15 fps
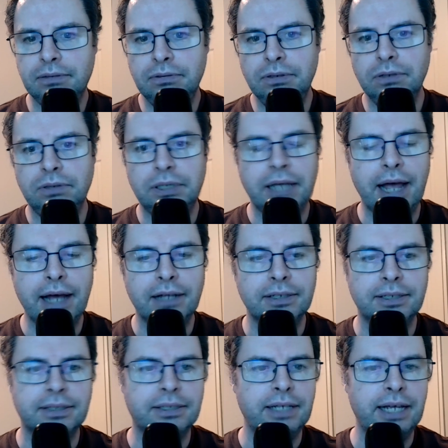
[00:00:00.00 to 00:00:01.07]
you know, tackle
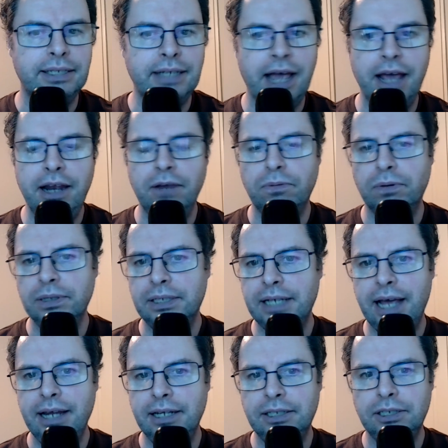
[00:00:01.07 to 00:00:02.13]
success
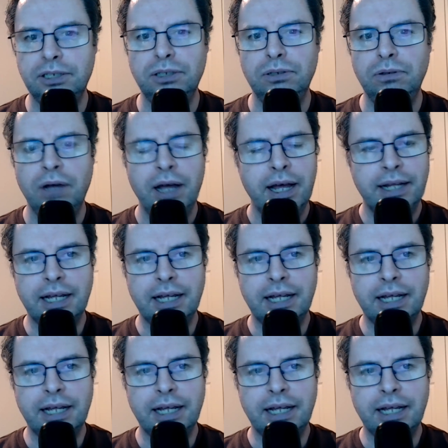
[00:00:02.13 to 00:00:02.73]
81-82.